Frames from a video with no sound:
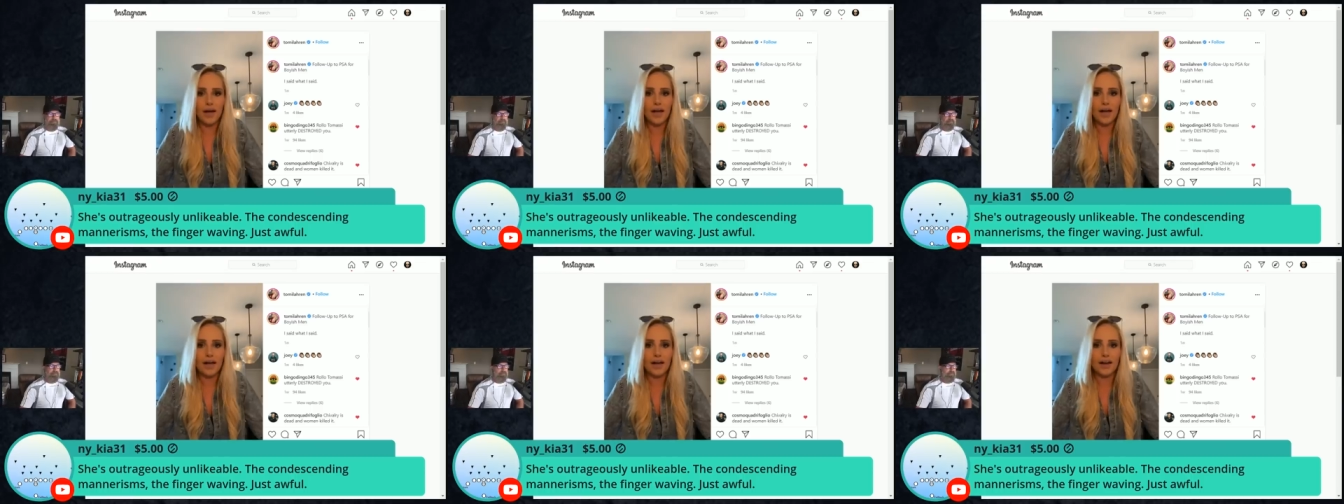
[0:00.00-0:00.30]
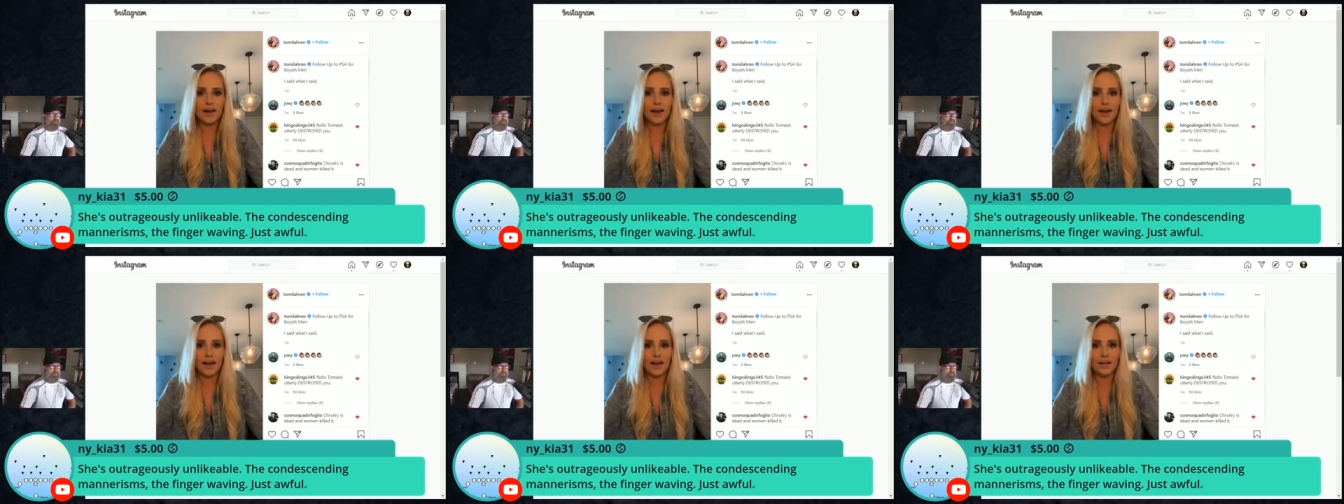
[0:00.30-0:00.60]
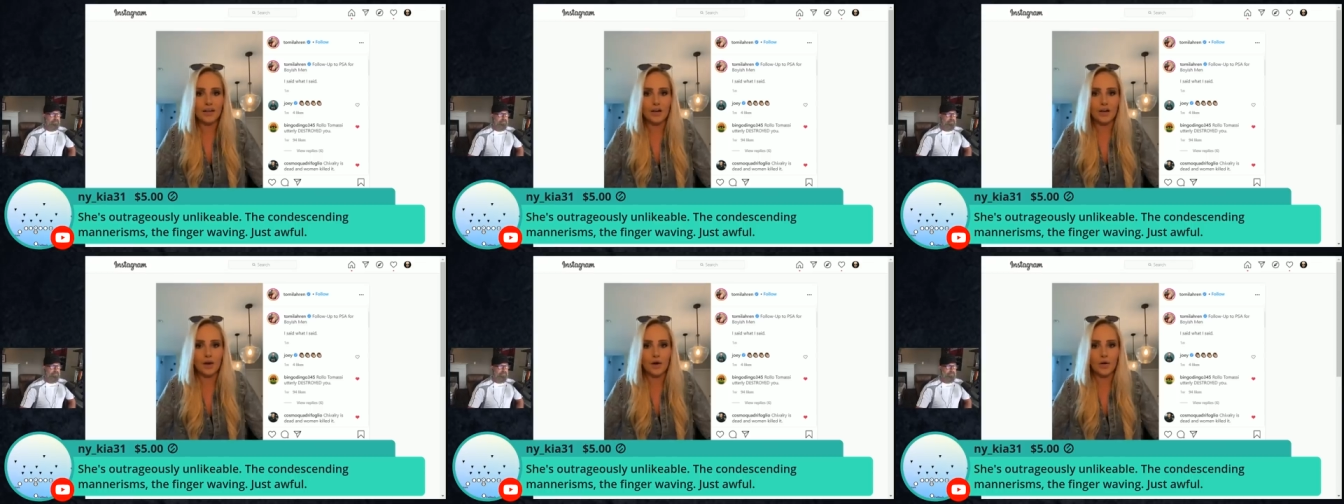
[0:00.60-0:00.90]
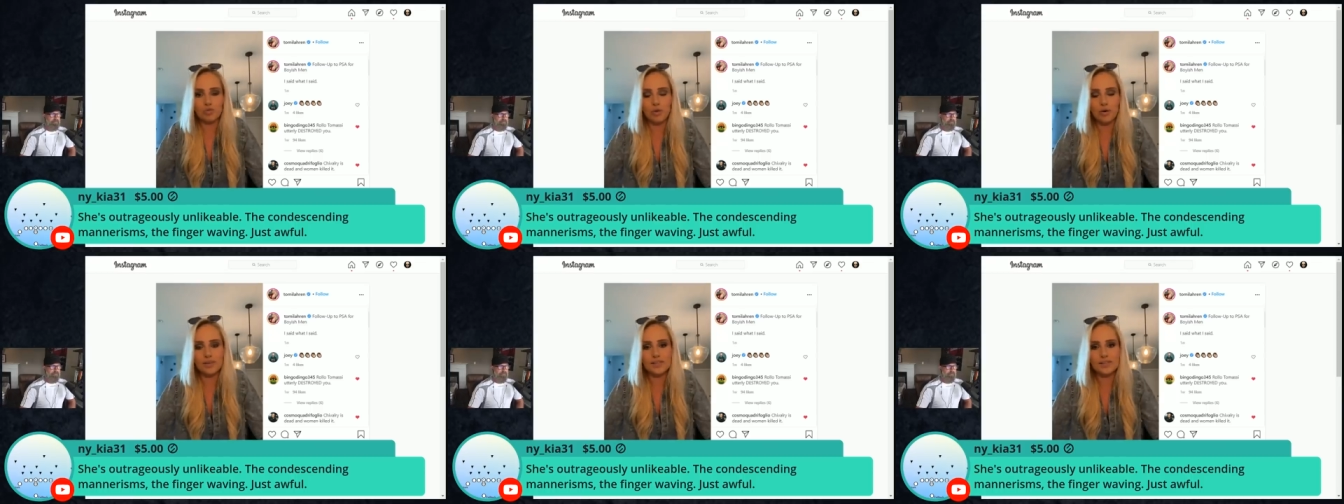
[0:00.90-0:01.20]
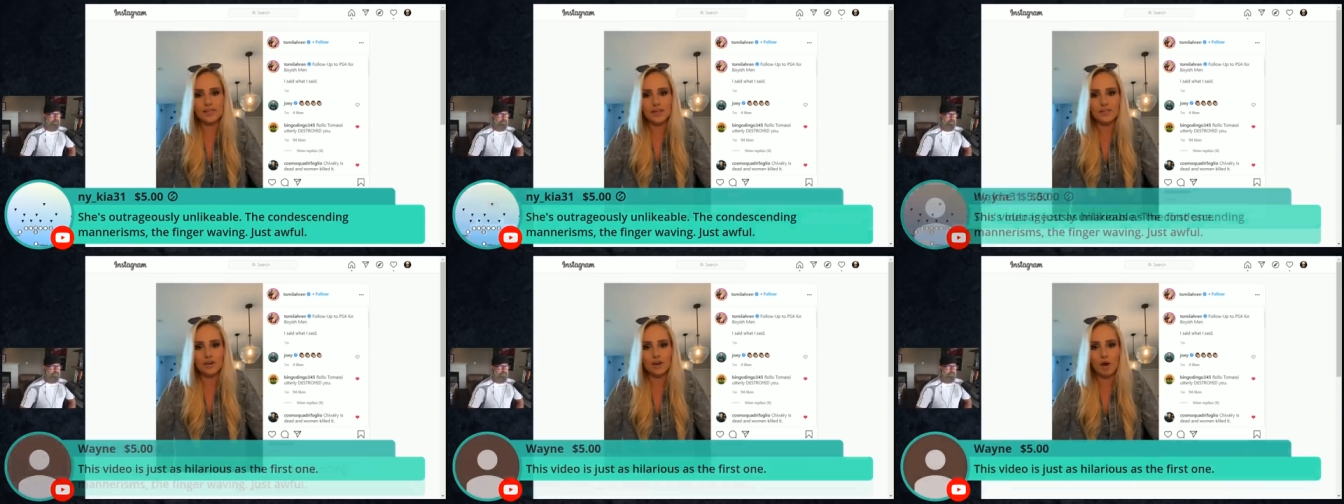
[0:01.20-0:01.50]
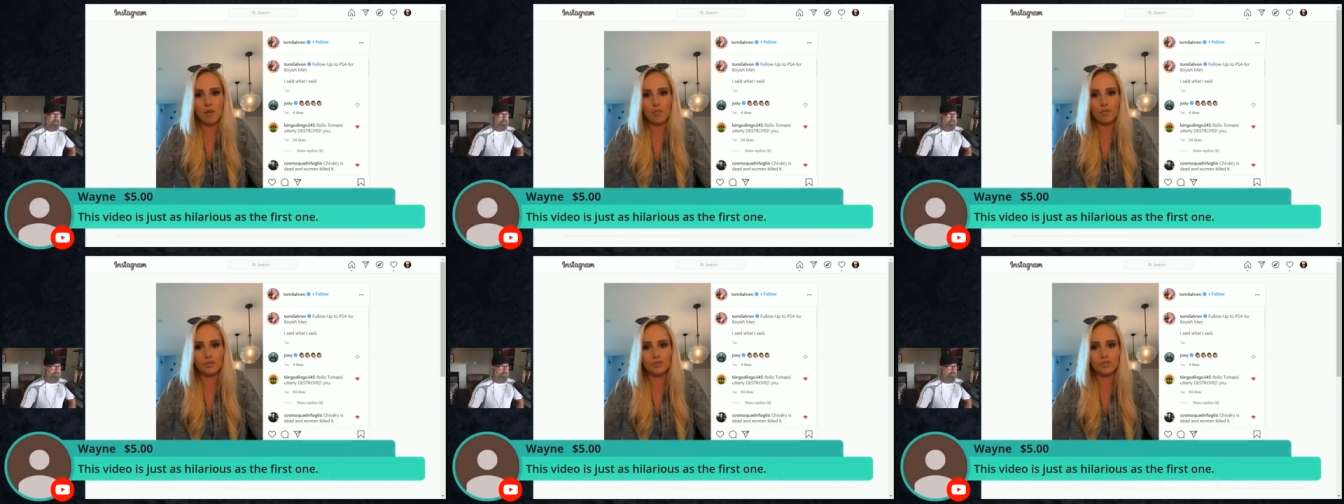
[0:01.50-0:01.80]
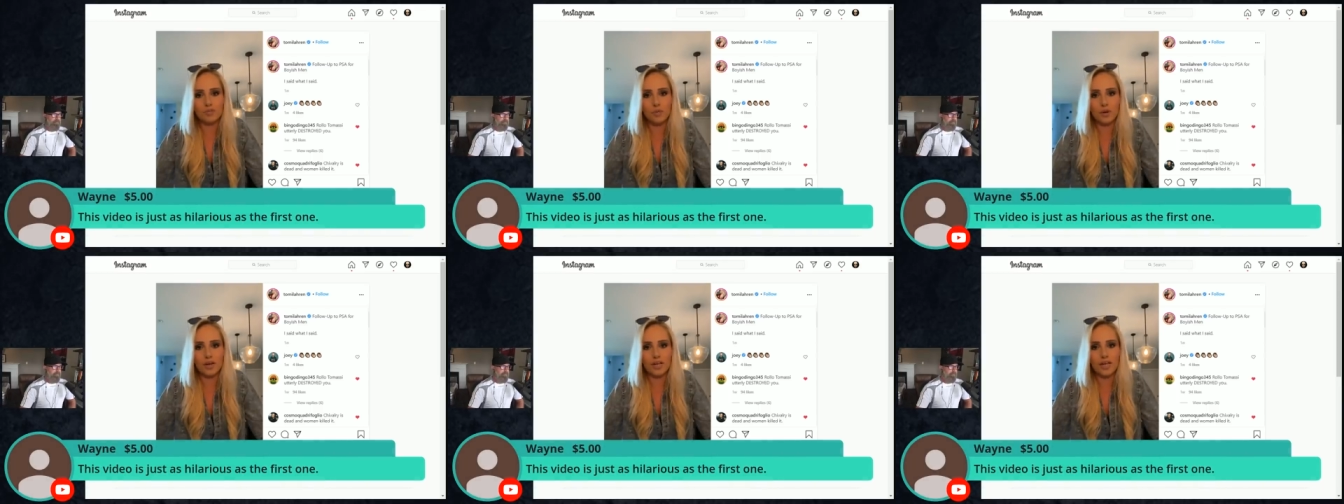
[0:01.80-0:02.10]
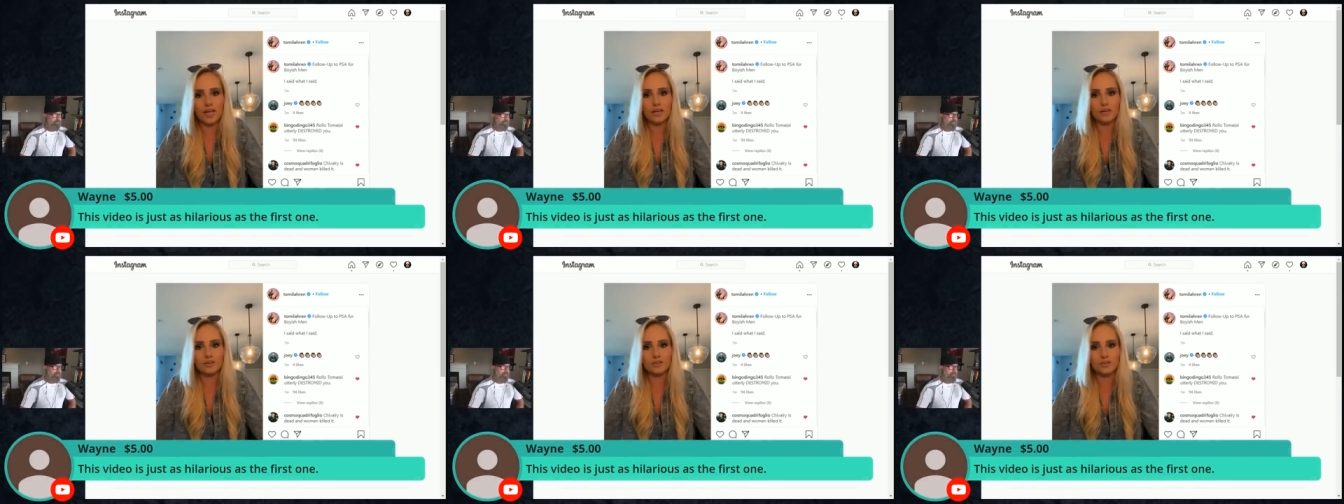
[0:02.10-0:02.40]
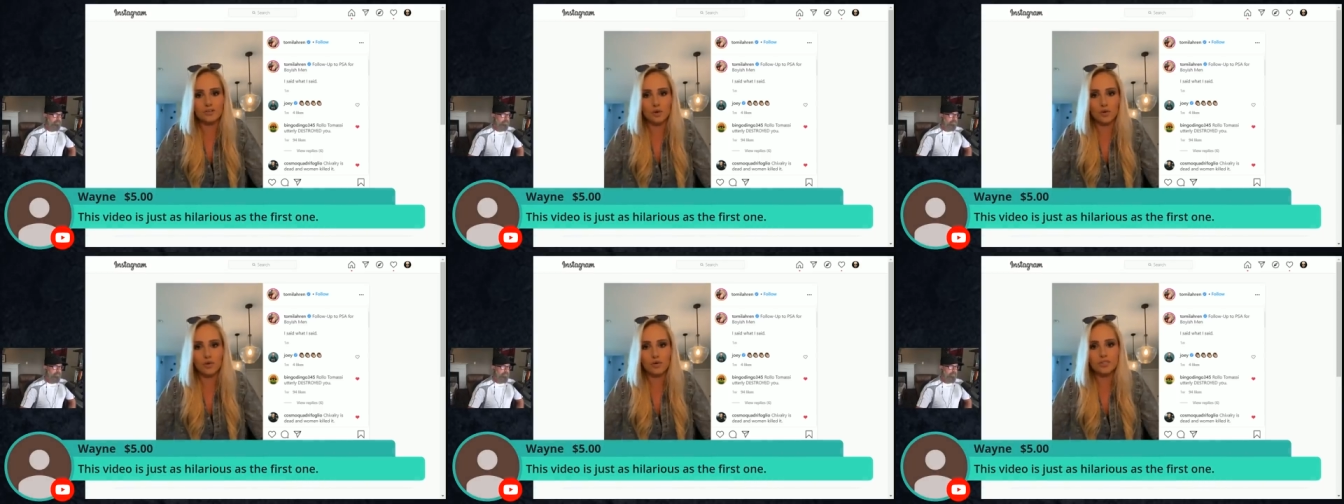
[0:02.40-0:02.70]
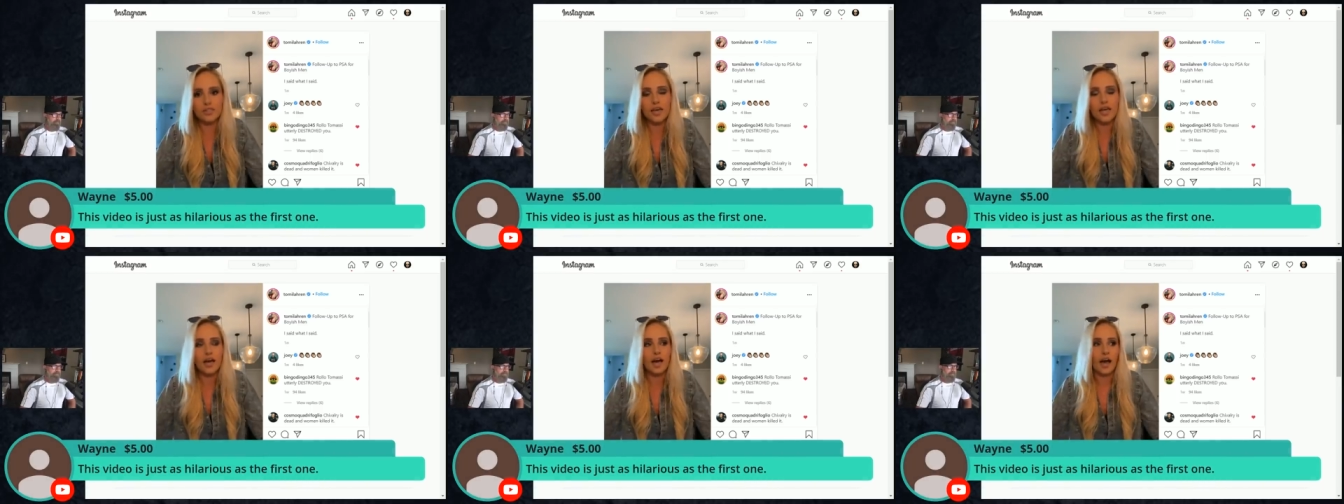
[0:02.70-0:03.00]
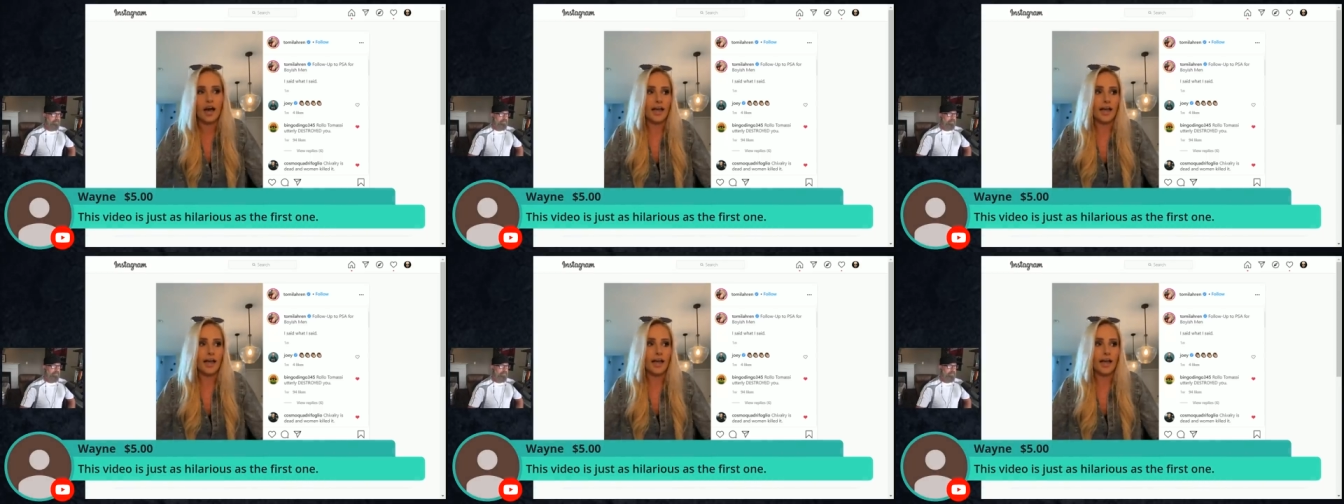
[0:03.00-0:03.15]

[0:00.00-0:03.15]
but you know, at 27, almost 28 years old,